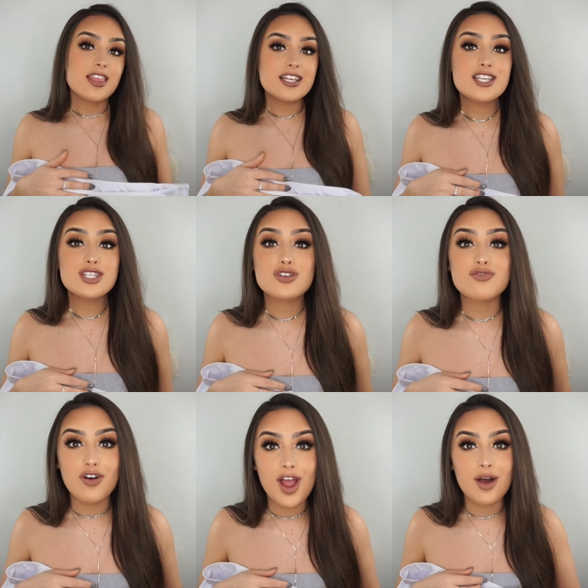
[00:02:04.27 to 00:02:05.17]
This is
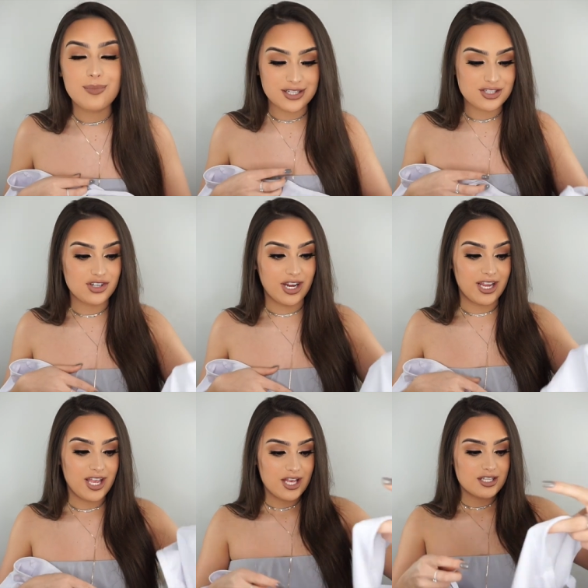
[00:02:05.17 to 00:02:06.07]
right up my
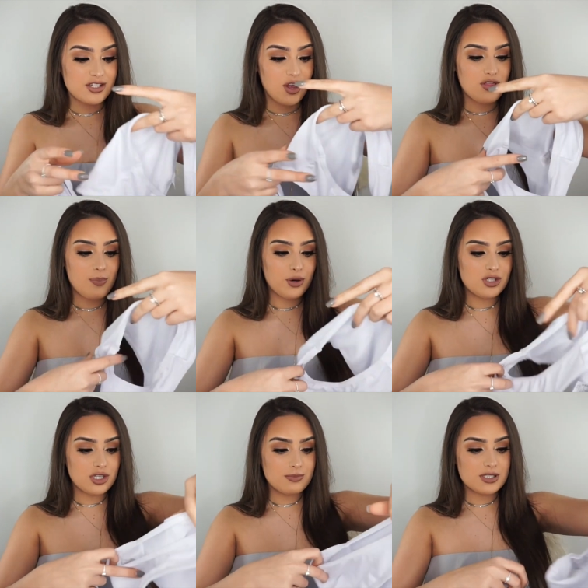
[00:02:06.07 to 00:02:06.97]
street. So the
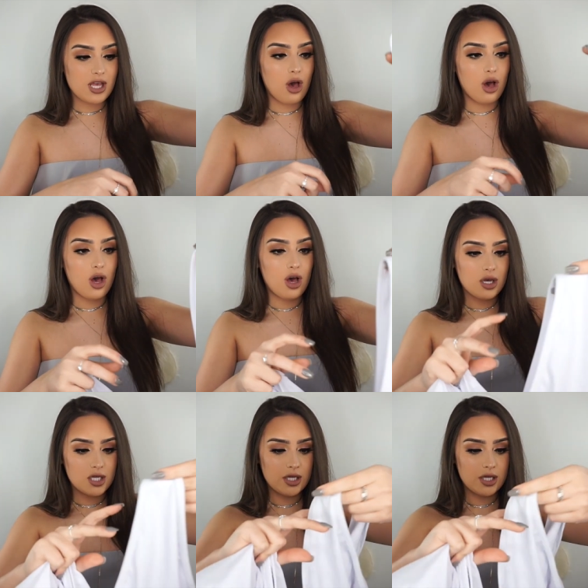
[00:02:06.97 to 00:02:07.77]
bottoms are,